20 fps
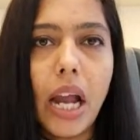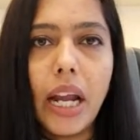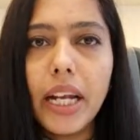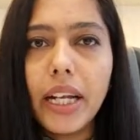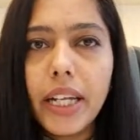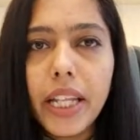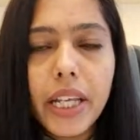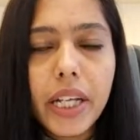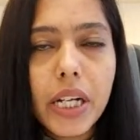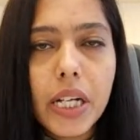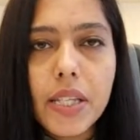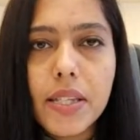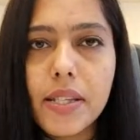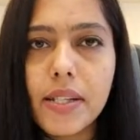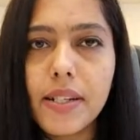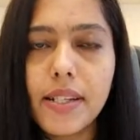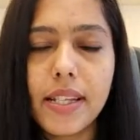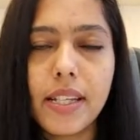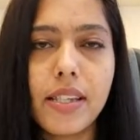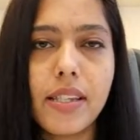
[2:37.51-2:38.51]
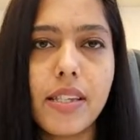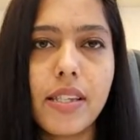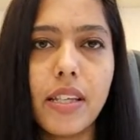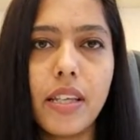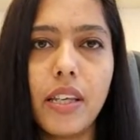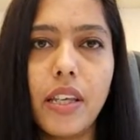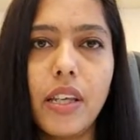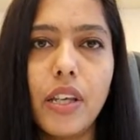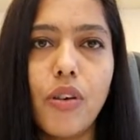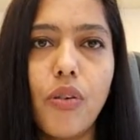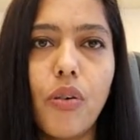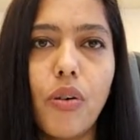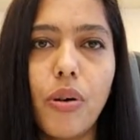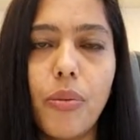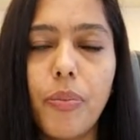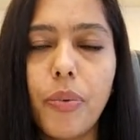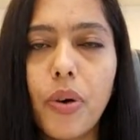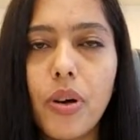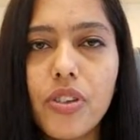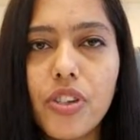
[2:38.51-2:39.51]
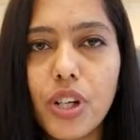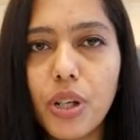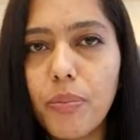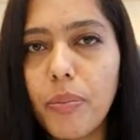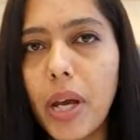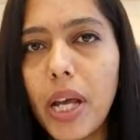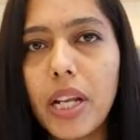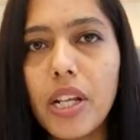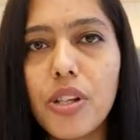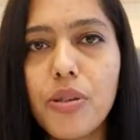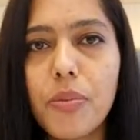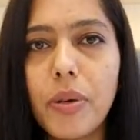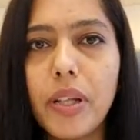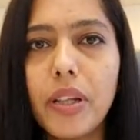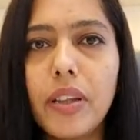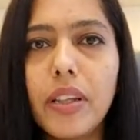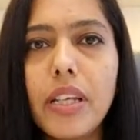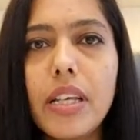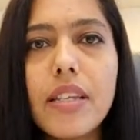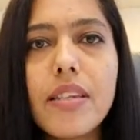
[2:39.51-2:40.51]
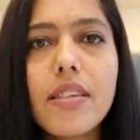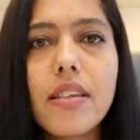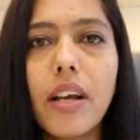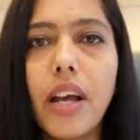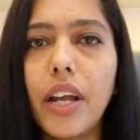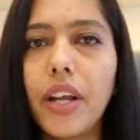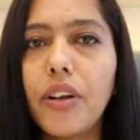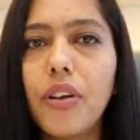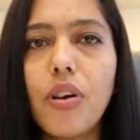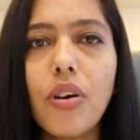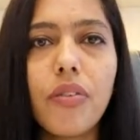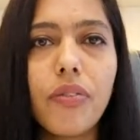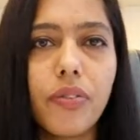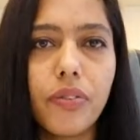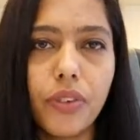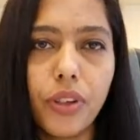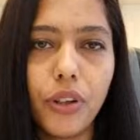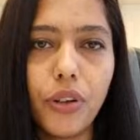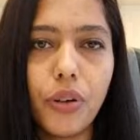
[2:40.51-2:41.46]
IT consultancy or project management, these kind of